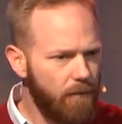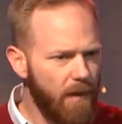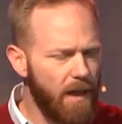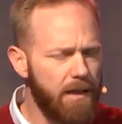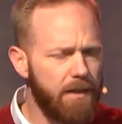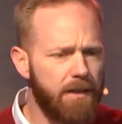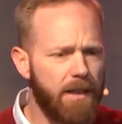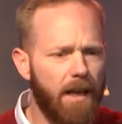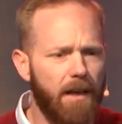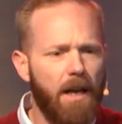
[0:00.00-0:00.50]

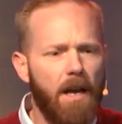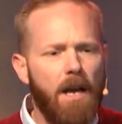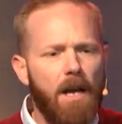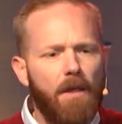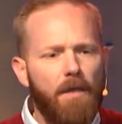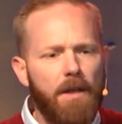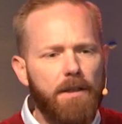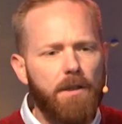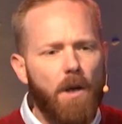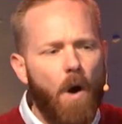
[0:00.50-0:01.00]
is that
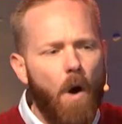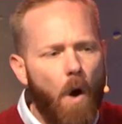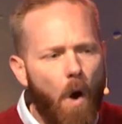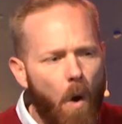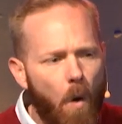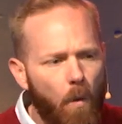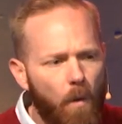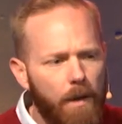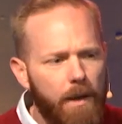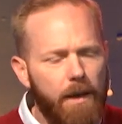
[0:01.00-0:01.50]
this
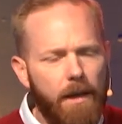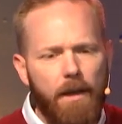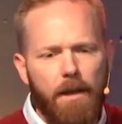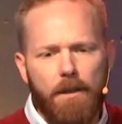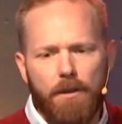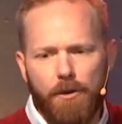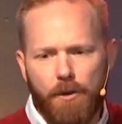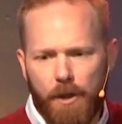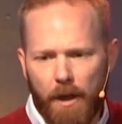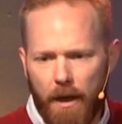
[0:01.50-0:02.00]
holy,
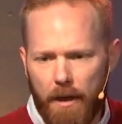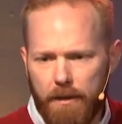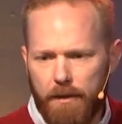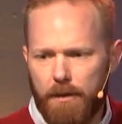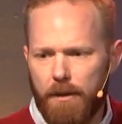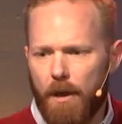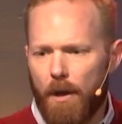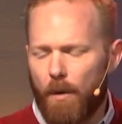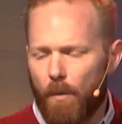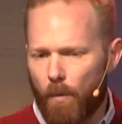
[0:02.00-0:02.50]

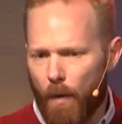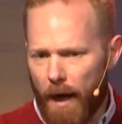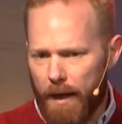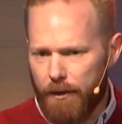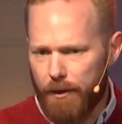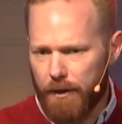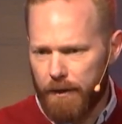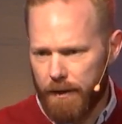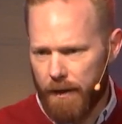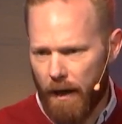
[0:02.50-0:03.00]
just,
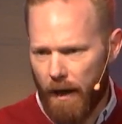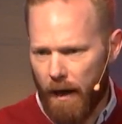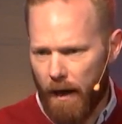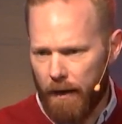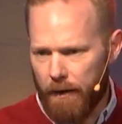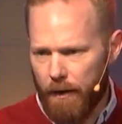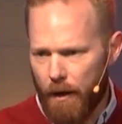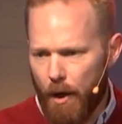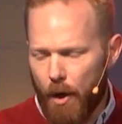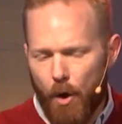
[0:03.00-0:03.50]
righteous
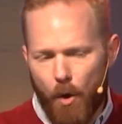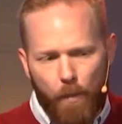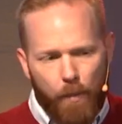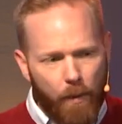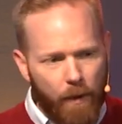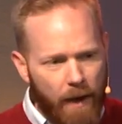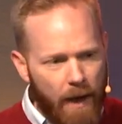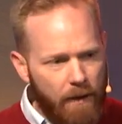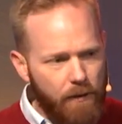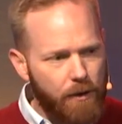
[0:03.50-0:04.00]
God who
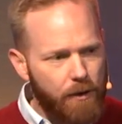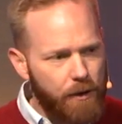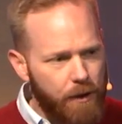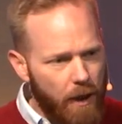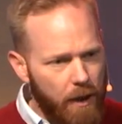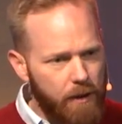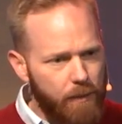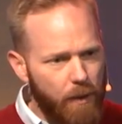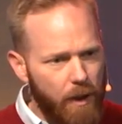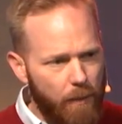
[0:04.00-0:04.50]
pronounced
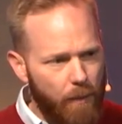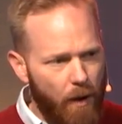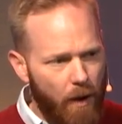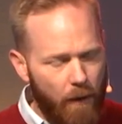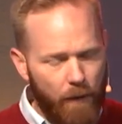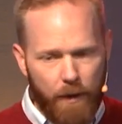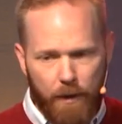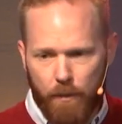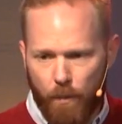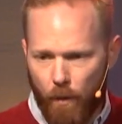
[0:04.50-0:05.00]
judgment
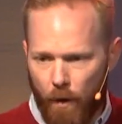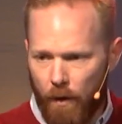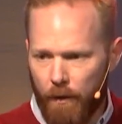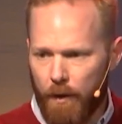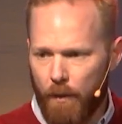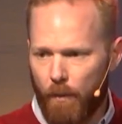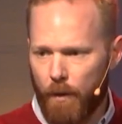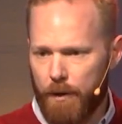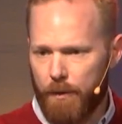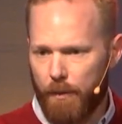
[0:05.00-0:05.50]
upon this world
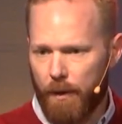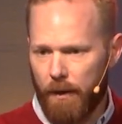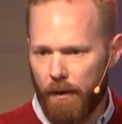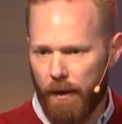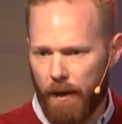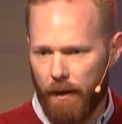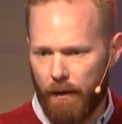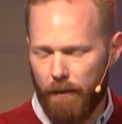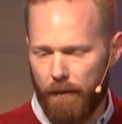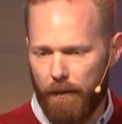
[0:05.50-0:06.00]
in which we
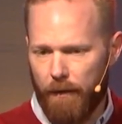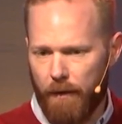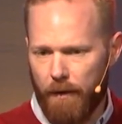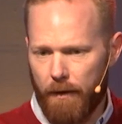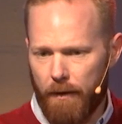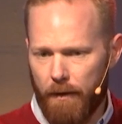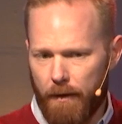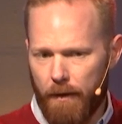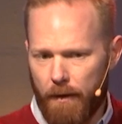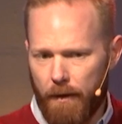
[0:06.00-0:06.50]
live,
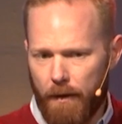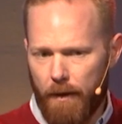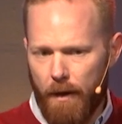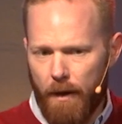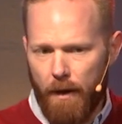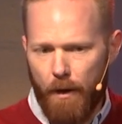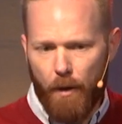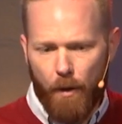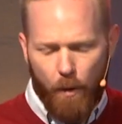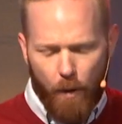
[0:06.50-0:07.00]

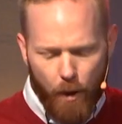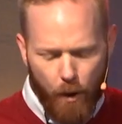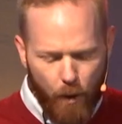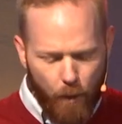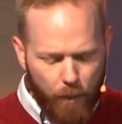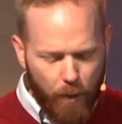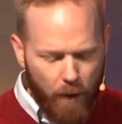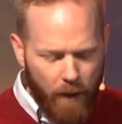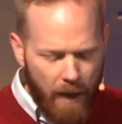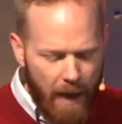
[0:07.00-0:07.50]
who
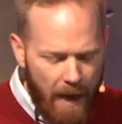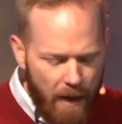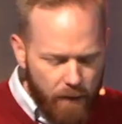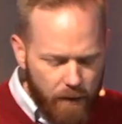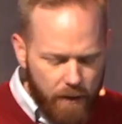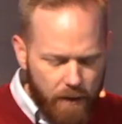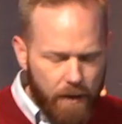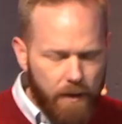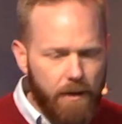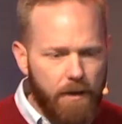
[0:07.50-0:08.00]

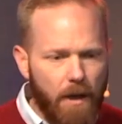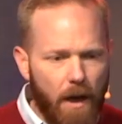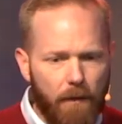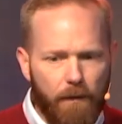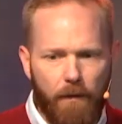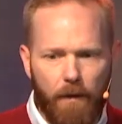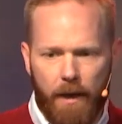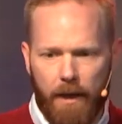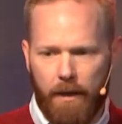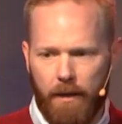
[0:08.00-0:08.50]
pronounced the
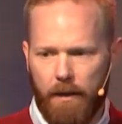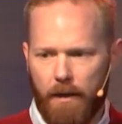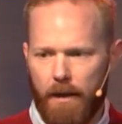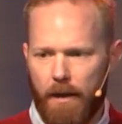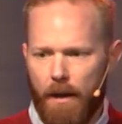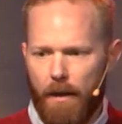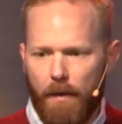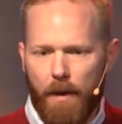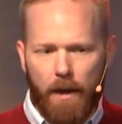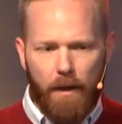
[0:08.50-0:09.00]
suffering
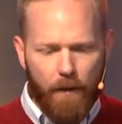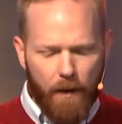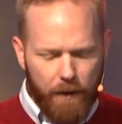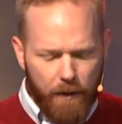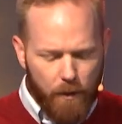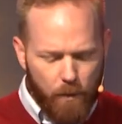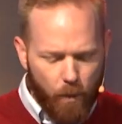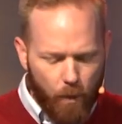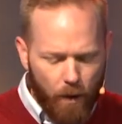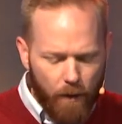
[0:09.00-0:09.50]
that
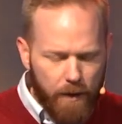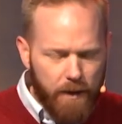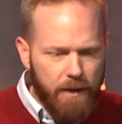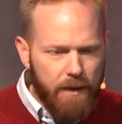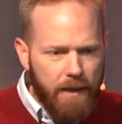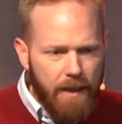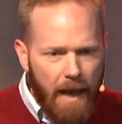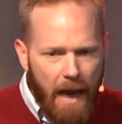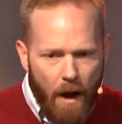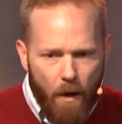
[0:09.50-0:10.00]
this world is
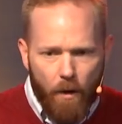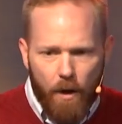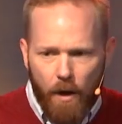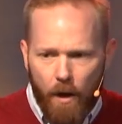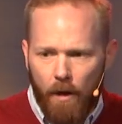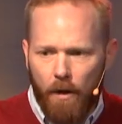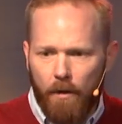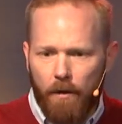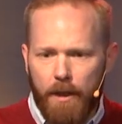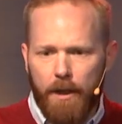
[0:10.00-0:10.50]
now
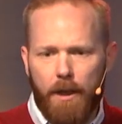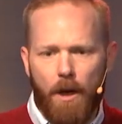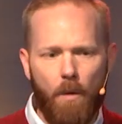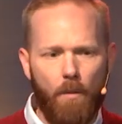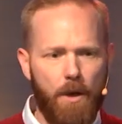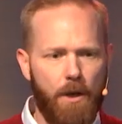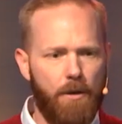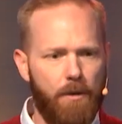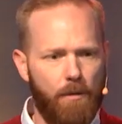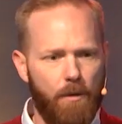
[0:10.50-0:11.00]
currently
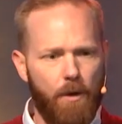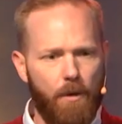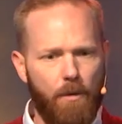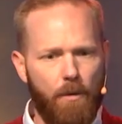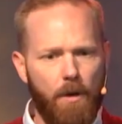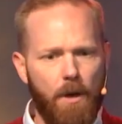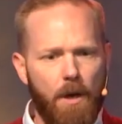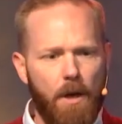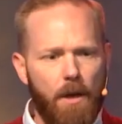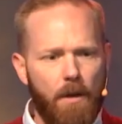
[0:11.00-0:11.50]
going
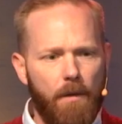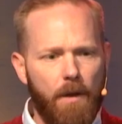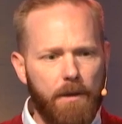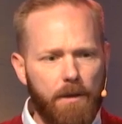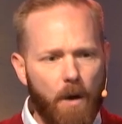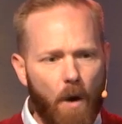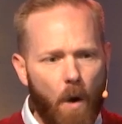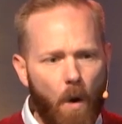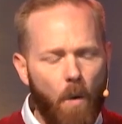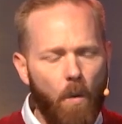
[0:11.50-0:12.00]
through,
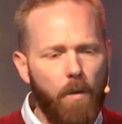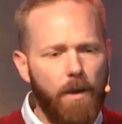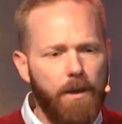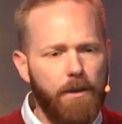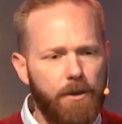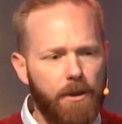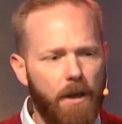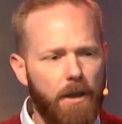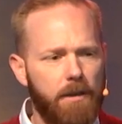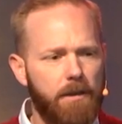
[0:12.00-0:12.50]
this holy,
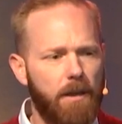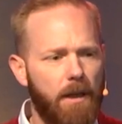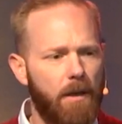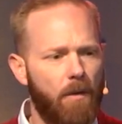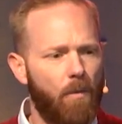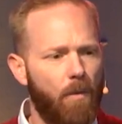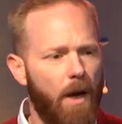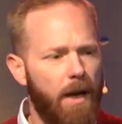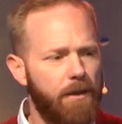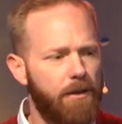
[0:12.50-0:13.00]
just,
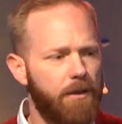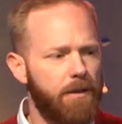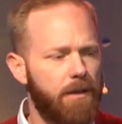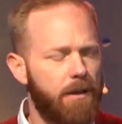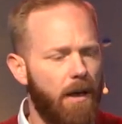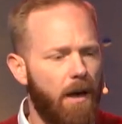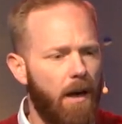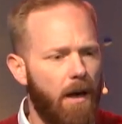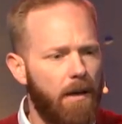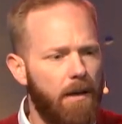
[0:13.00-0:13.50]
and righteous
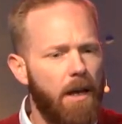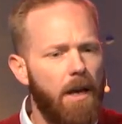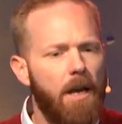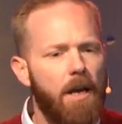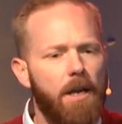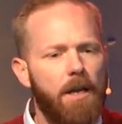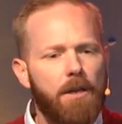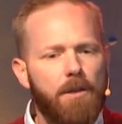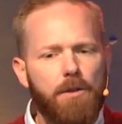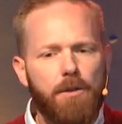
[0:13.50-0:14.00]
God
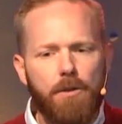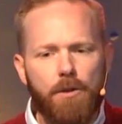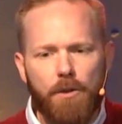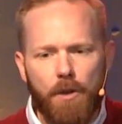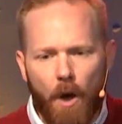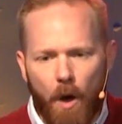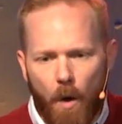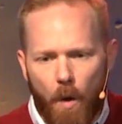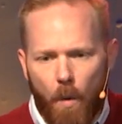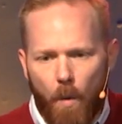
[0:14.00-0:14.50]
is
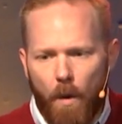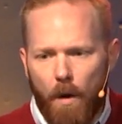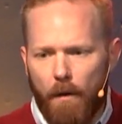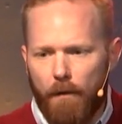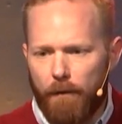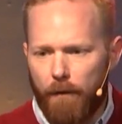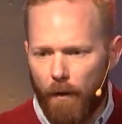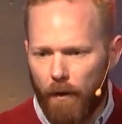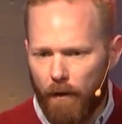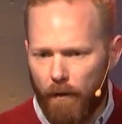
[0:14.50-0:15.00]
so
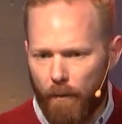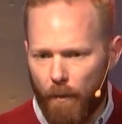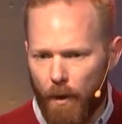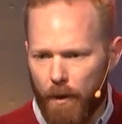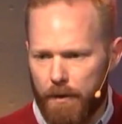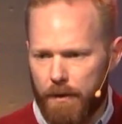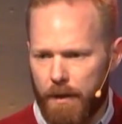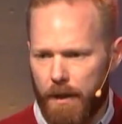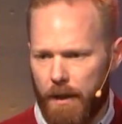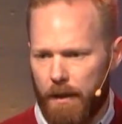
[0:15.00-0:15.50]
full of
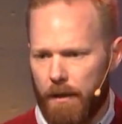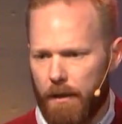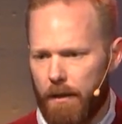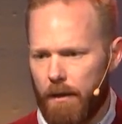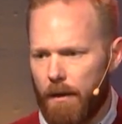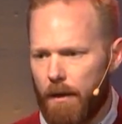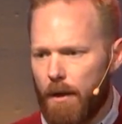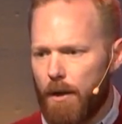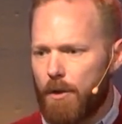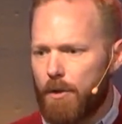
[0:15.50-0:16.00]
mercy,
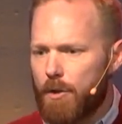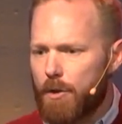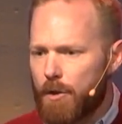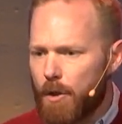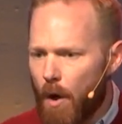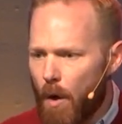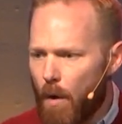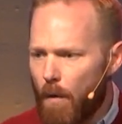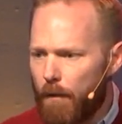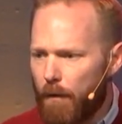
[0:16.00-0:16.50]

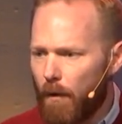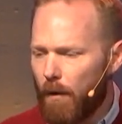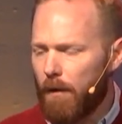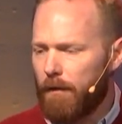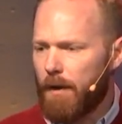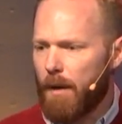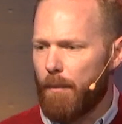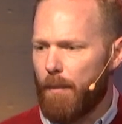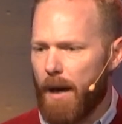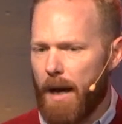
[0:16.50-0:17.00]
so full
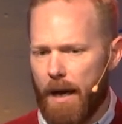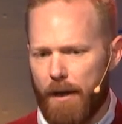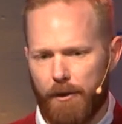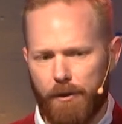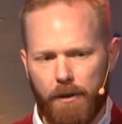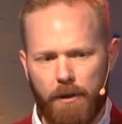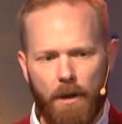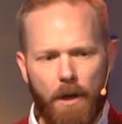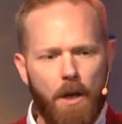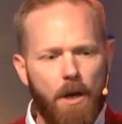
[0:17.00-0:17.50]
of
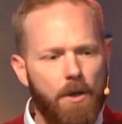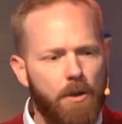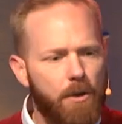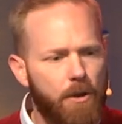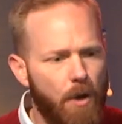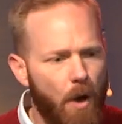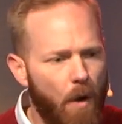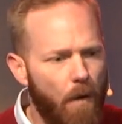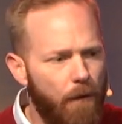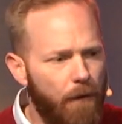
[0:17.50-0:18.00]
compassion,
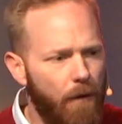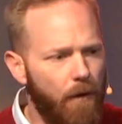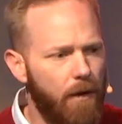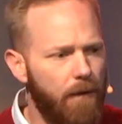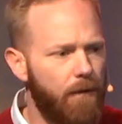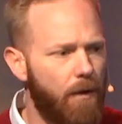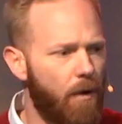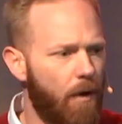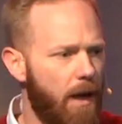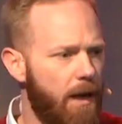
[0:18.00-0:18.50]
so full
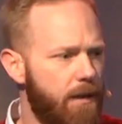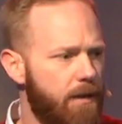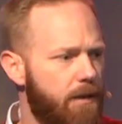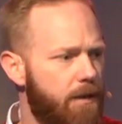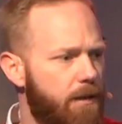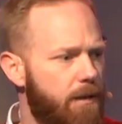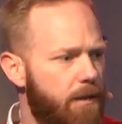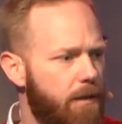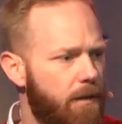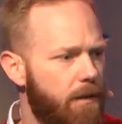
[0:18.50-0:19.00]
of
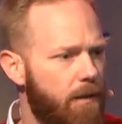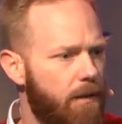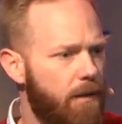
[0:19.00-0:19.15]
grace,